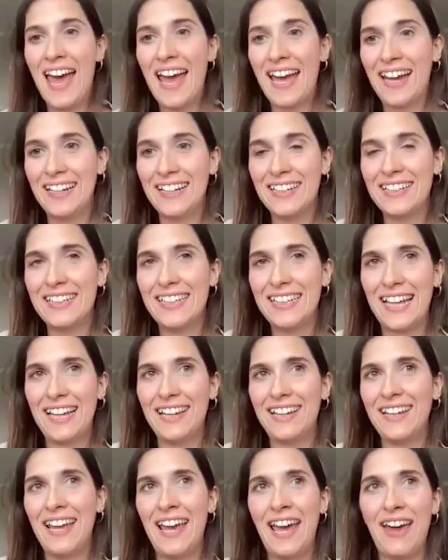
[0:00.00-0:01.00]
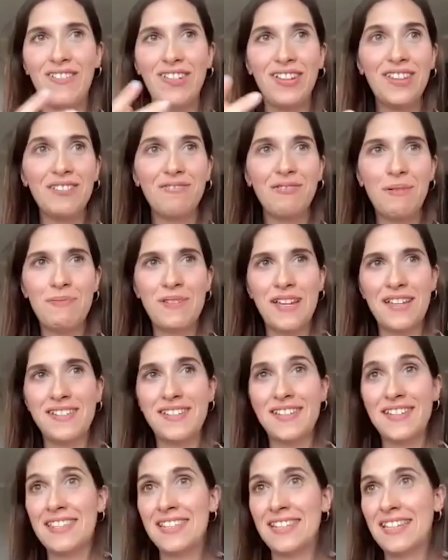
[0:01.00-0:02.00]
and then having the website
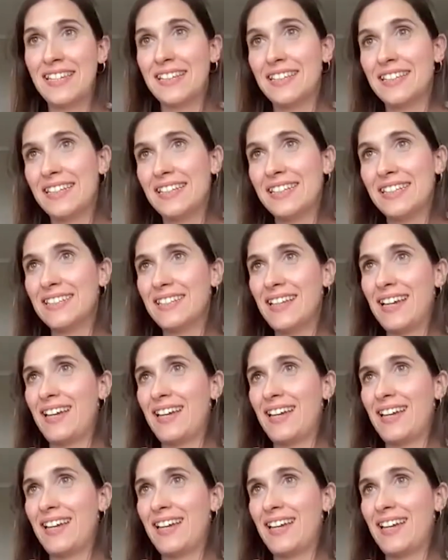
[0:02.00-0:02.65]
just in English.